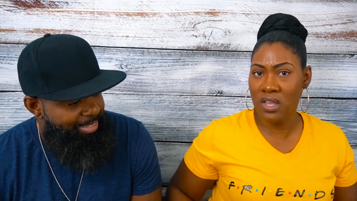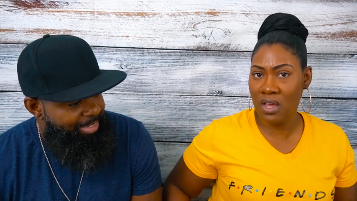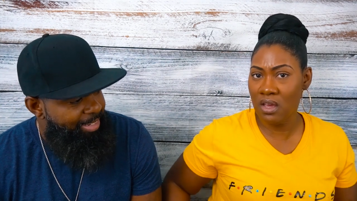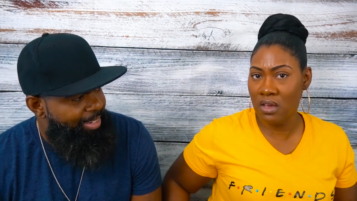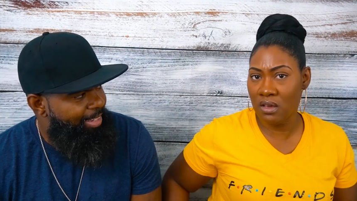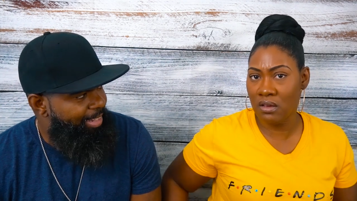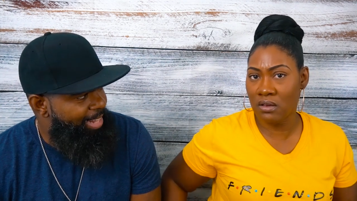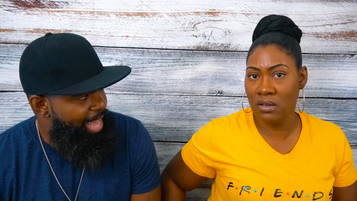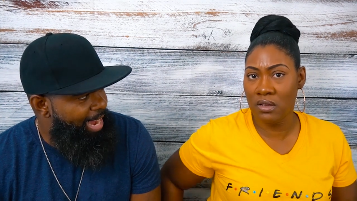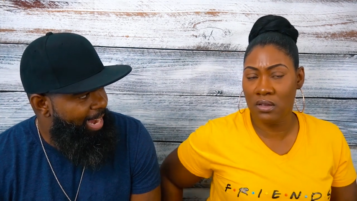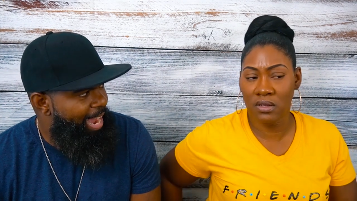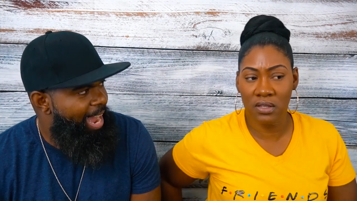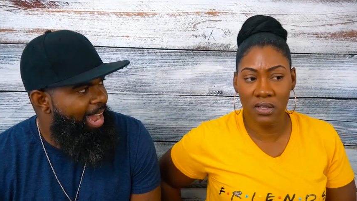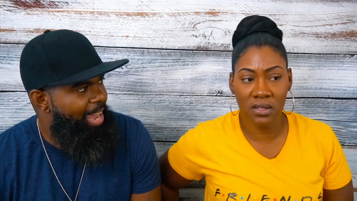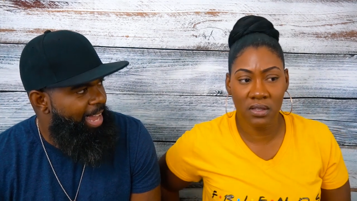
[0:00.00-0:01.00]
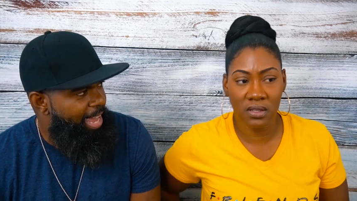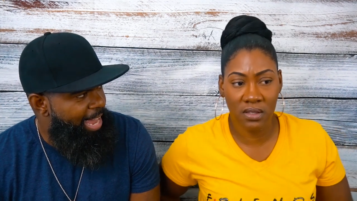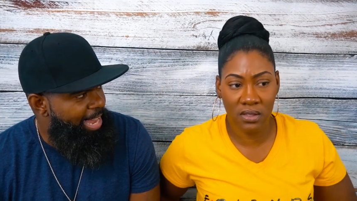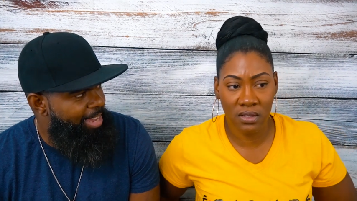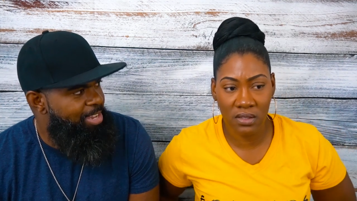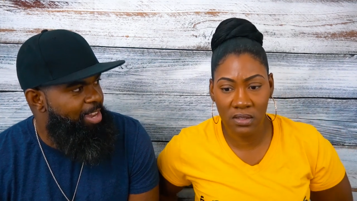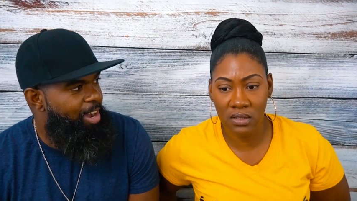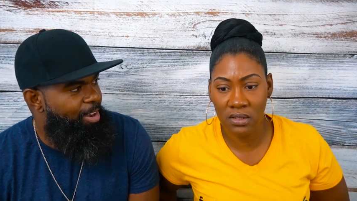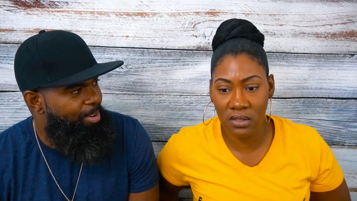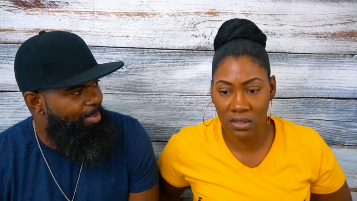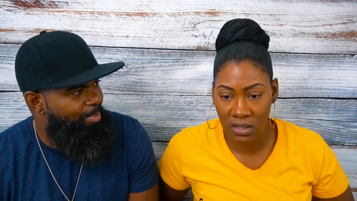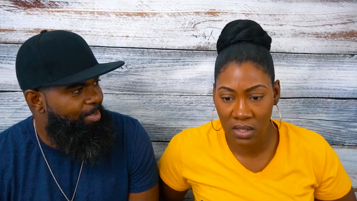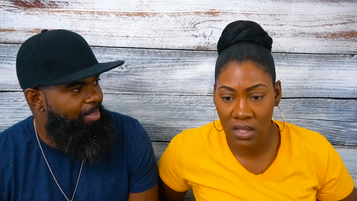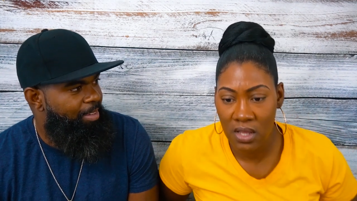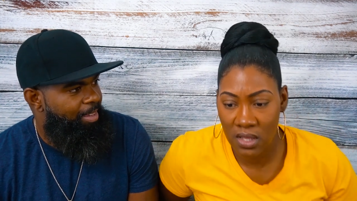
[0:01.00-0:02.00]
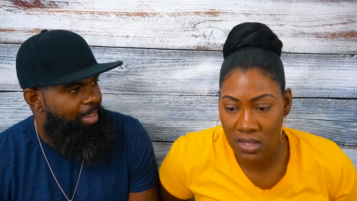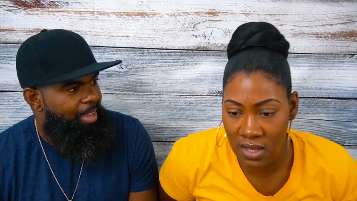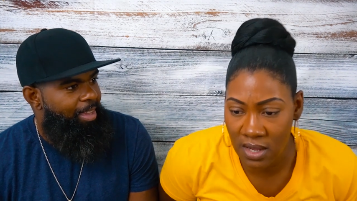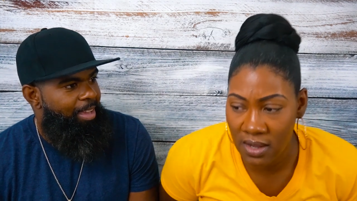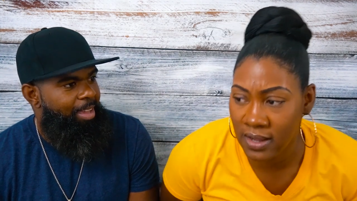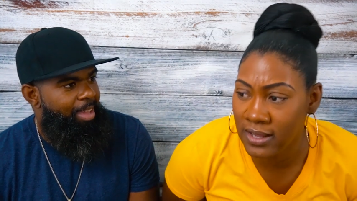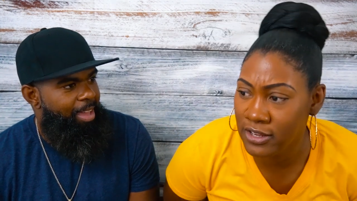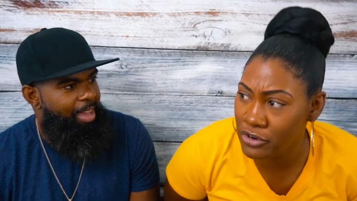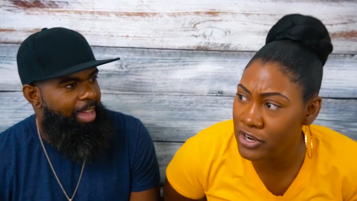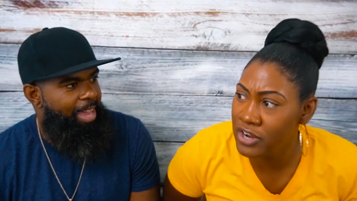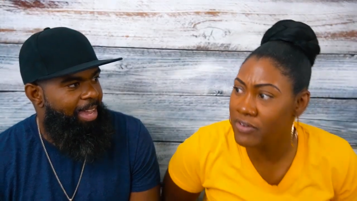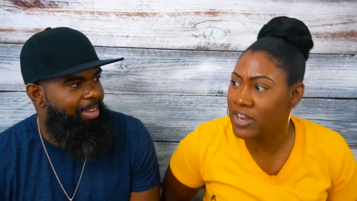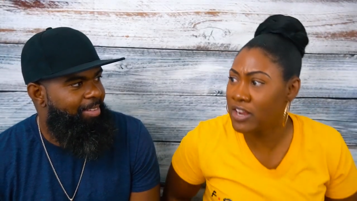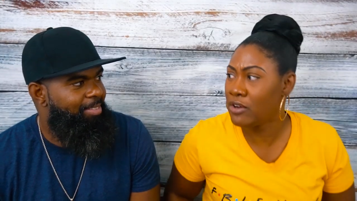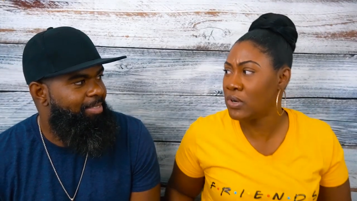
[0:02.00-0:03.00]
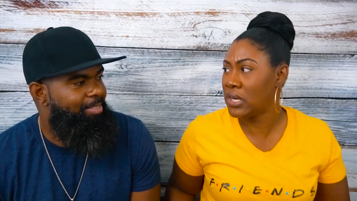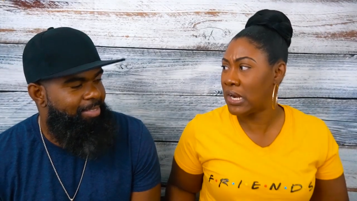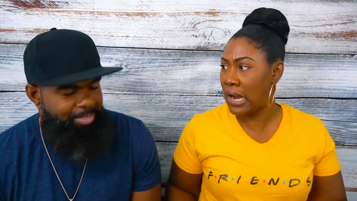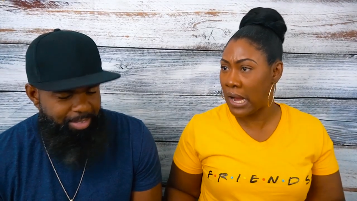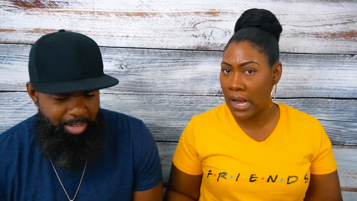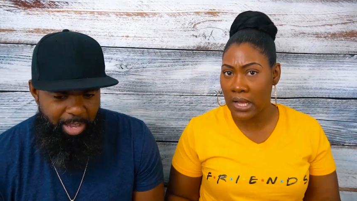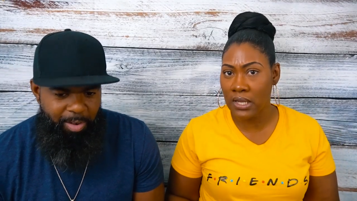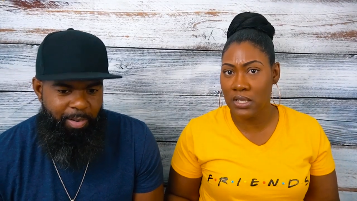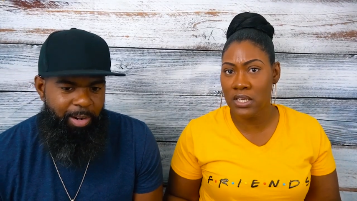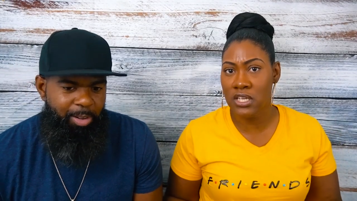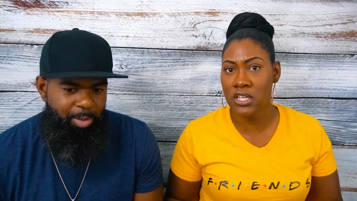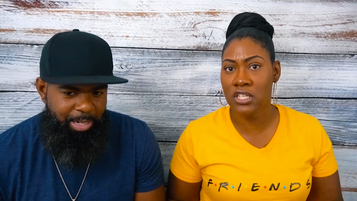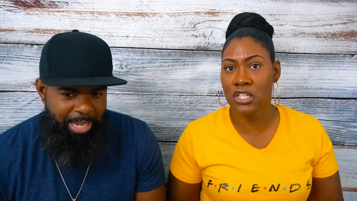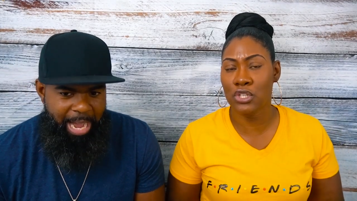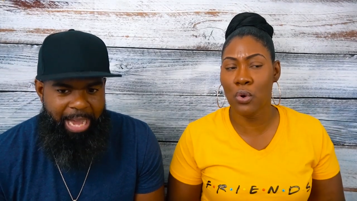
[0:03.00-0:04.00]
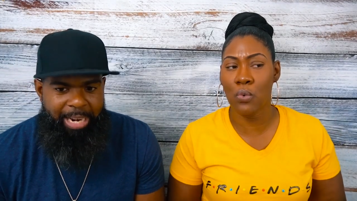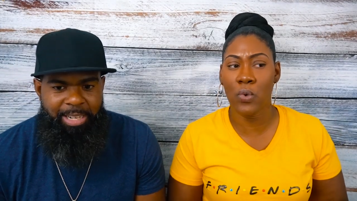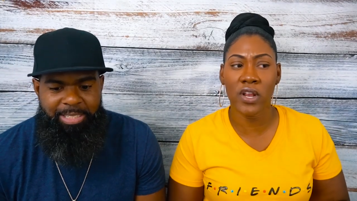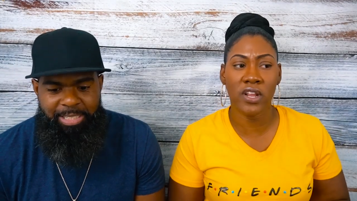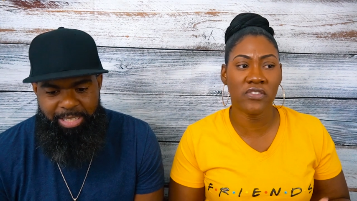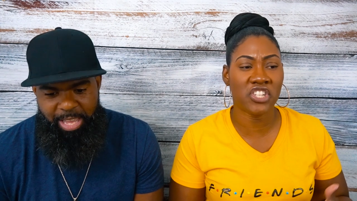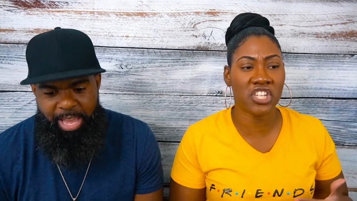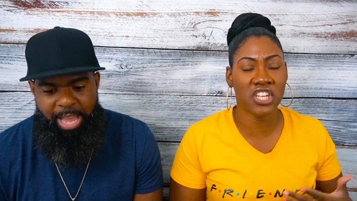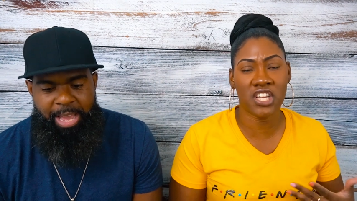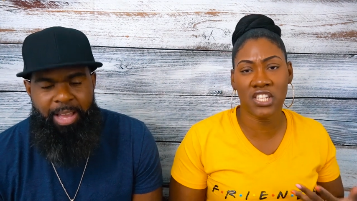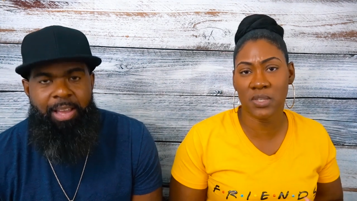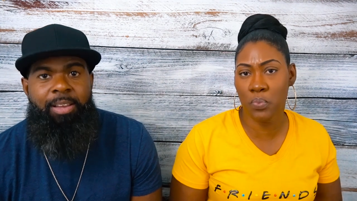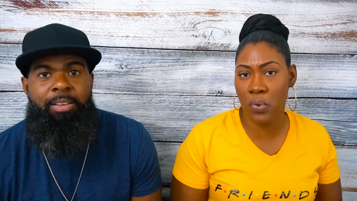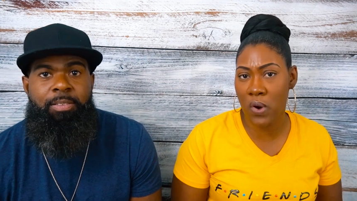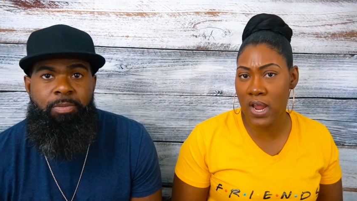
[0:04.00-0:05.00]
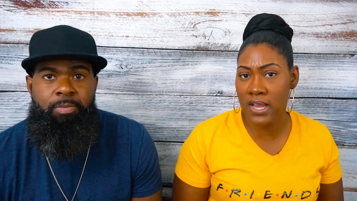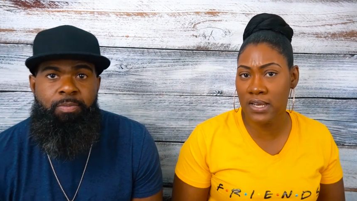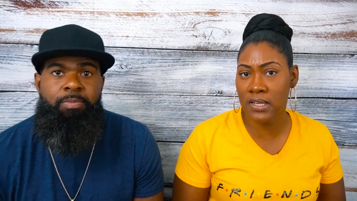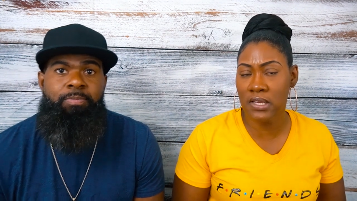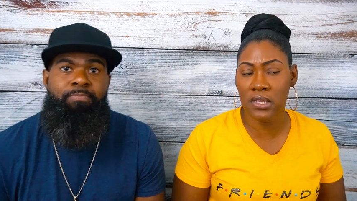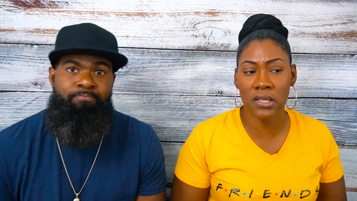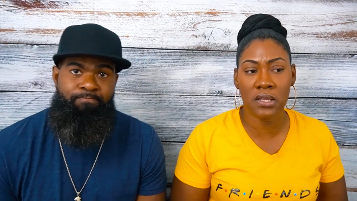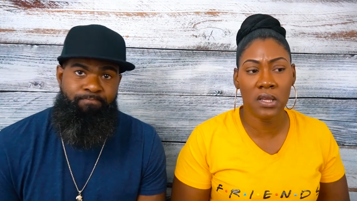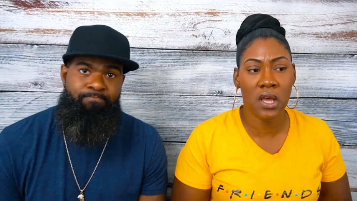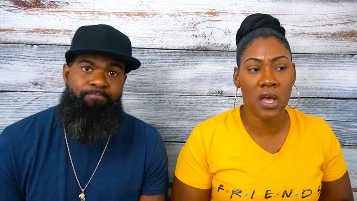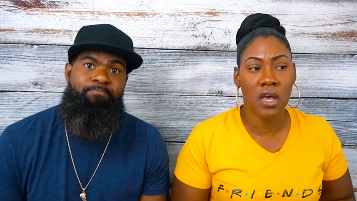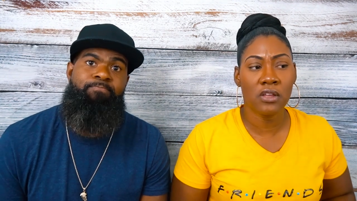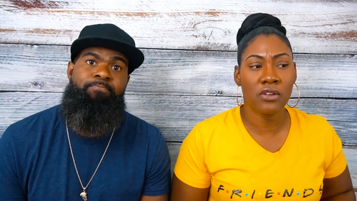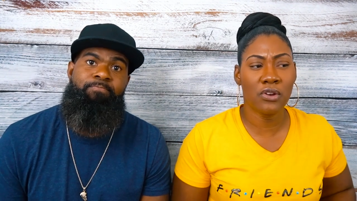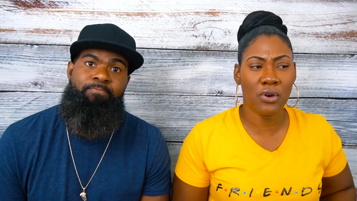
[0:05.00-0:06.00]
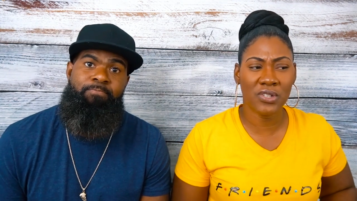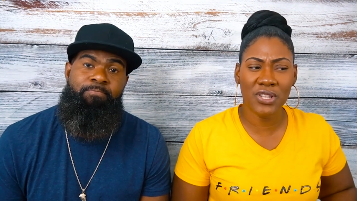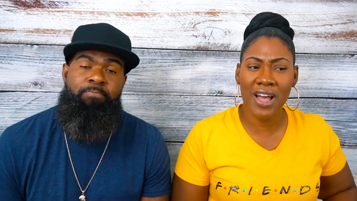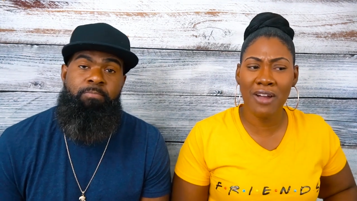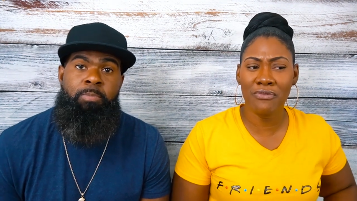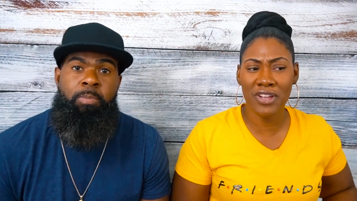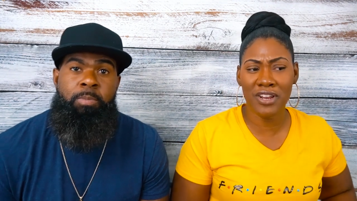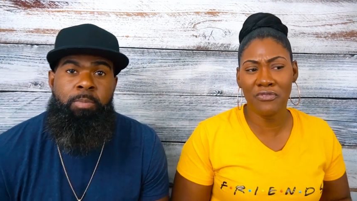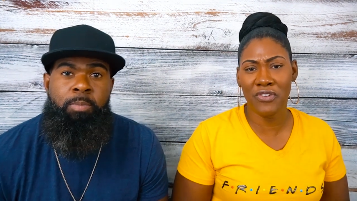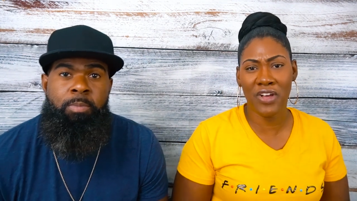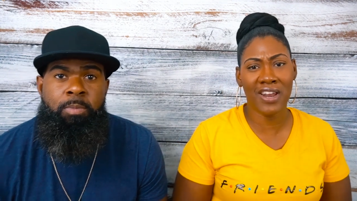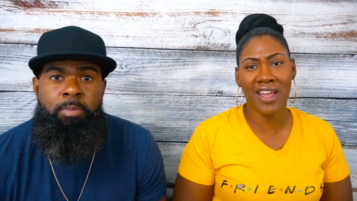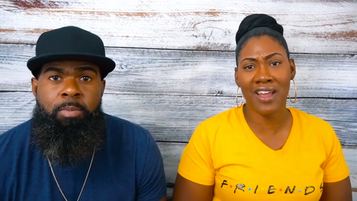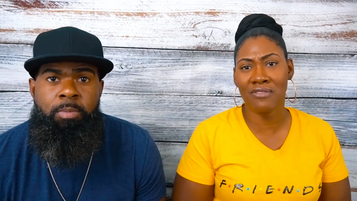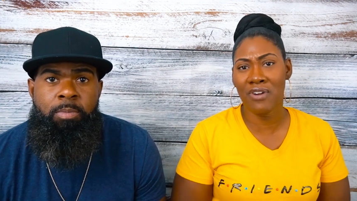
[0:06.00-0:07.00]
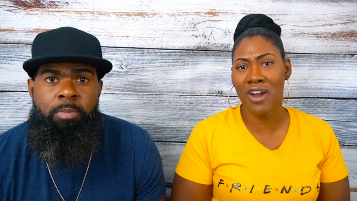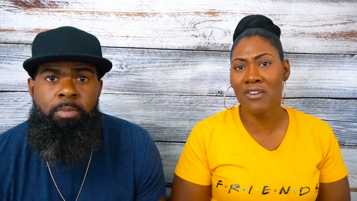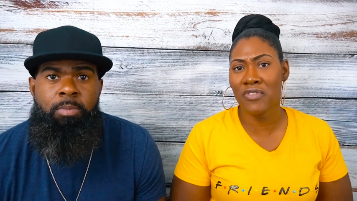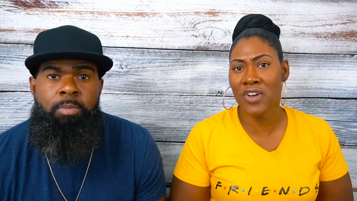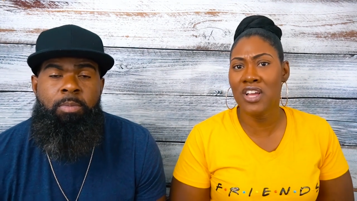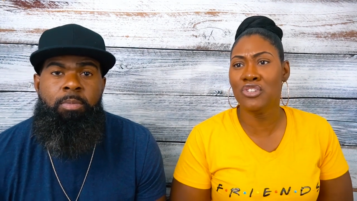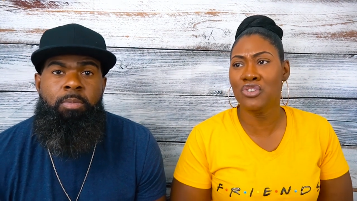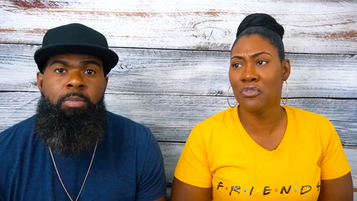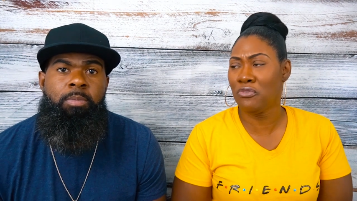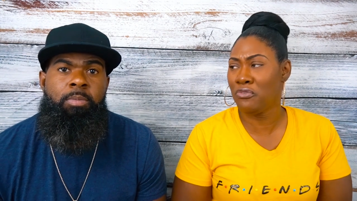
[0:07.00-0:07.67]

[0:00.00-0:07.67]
Speaker 1: Yeah. Like I had young.
Speaker 2: Yeah, and, and you get ready to go to college. college so what if she yeah. gets pregnant? Mm-hmm. You know, so I really felt like Ralph Angel